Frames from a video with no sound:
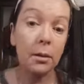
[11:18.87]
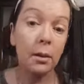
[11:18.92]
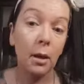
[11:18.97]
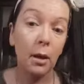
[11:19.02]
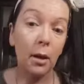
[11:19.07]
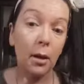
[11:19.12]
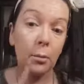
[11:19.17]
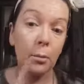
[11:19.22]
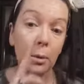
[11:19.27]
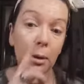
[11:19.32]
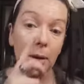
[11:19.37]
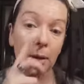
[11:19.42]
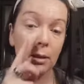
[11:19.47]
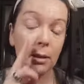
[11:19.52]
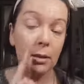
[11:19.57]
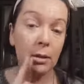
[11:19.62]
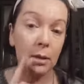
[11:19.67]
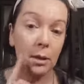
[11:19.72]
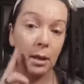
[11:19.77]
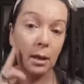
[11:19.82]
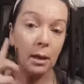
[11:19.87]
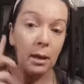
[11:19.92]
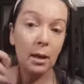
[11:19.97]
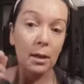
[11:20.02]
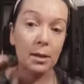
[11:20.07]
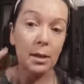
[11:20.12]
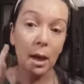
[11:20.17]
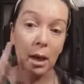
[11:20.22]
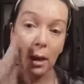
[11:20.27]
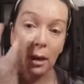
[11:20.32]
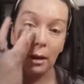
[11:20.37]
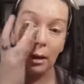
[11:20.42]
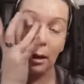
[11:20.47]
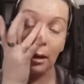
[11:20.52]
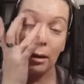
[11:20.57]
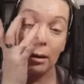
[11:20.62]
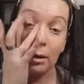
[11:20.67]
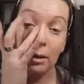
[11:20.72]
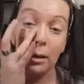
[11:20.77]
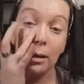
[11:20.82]
I hope you can see that's
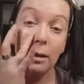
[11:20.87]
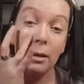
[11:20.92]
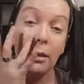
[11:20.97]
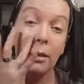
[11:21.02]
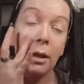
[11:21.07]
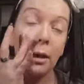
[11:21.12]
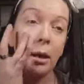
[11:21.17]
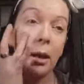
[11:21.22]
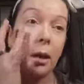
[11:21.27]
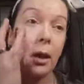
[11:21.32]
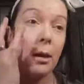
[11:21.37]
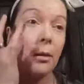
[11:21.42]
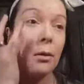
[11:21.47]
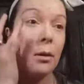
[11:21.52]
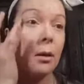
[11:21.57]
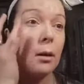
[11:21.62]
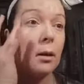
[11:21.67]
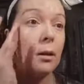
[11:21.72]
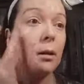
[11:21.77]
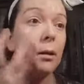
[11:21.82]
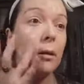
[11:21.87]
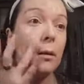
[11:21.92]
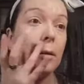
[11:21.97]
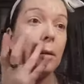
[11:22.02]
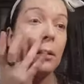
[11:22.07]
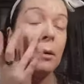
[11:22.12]
highlighted, that area.